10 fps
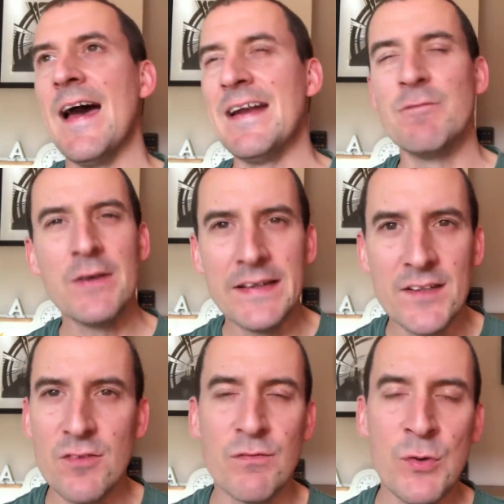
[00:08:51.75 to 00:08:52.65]
And it really
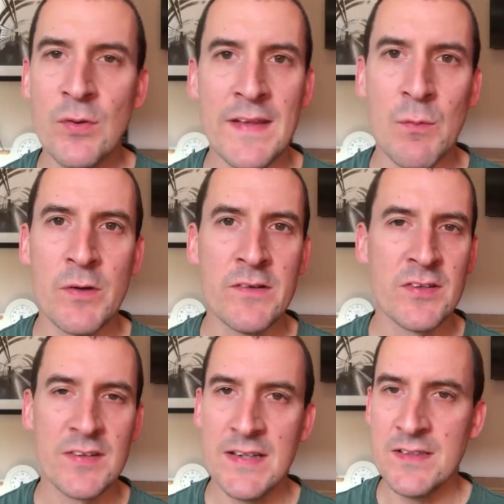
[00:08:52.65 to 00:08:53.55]
doesn't feel like that when you're
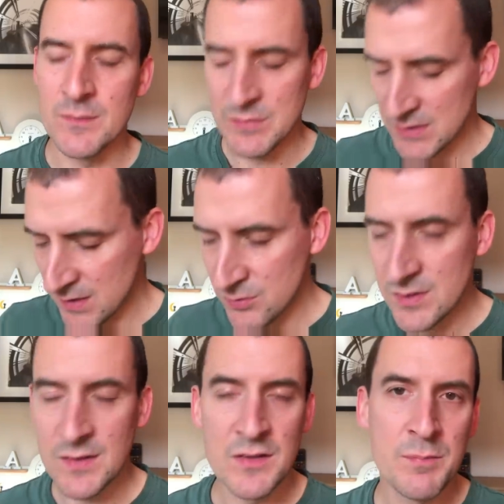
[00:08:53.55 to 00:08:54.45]
in stadiums. You go
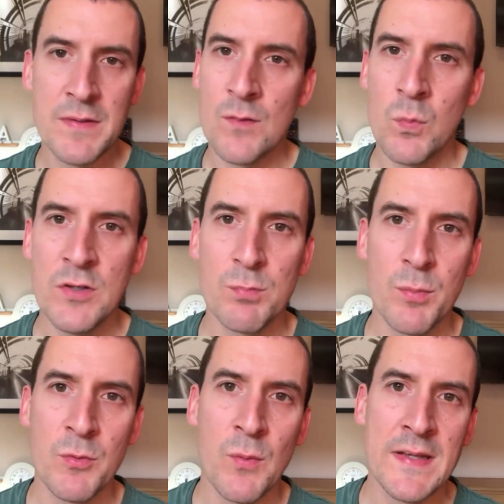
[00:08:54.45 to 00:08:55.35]
to the West
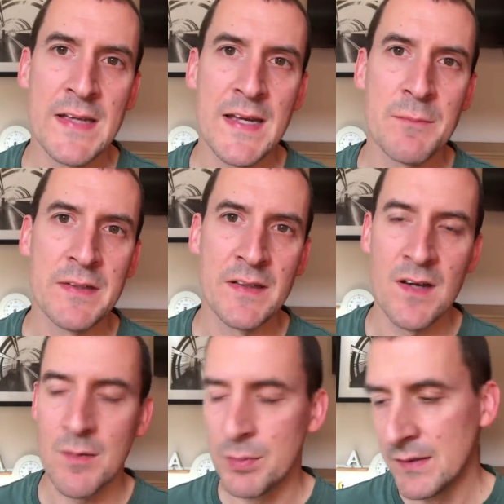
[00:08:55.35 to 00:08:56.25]
Brom away game in the
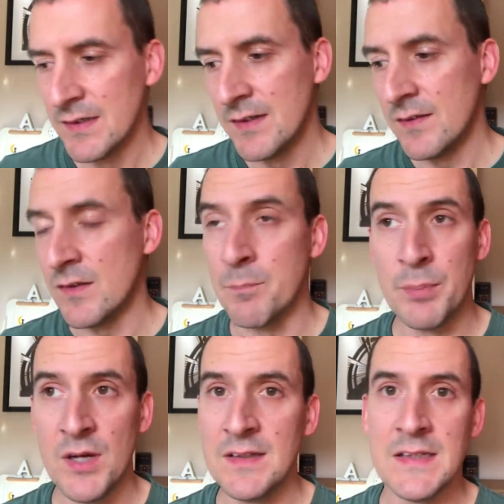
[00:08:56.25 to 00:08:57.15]
Cup, the
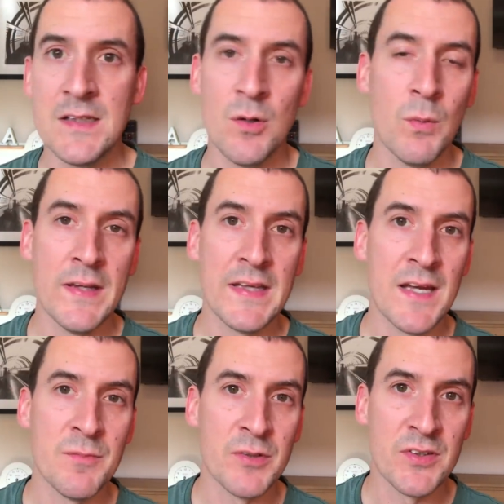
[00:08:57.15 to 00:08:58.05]
Burnley away
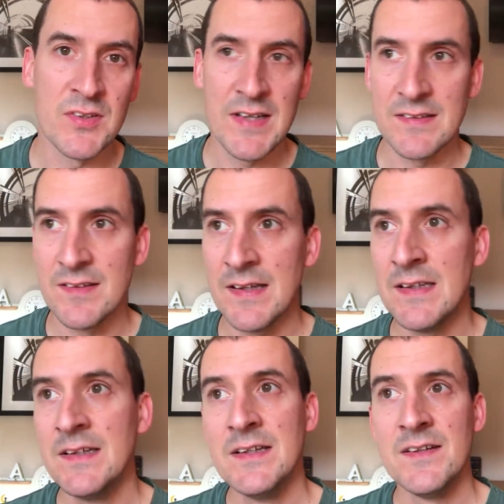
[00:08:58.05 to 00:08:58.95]
game on
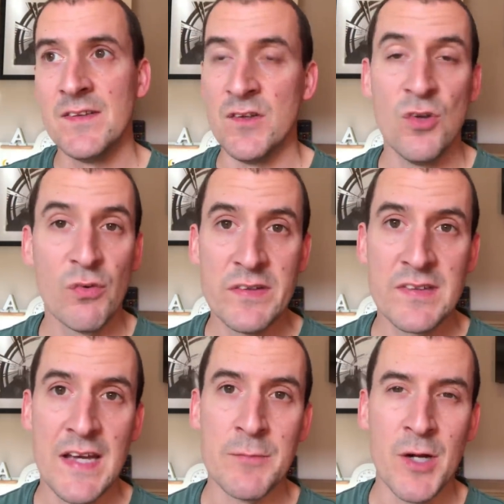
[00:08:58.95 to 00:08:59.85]
Saturday, the Norwich game. I mean,